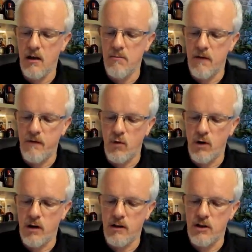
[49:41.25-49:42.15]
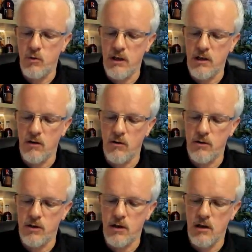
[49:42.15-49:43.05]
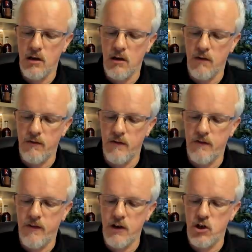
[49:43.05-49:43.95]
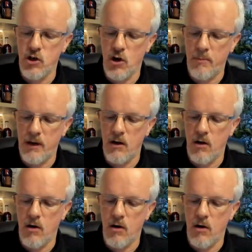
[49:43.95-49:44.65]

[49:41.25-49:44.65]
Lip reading: before the sweeter notes of fudge shop and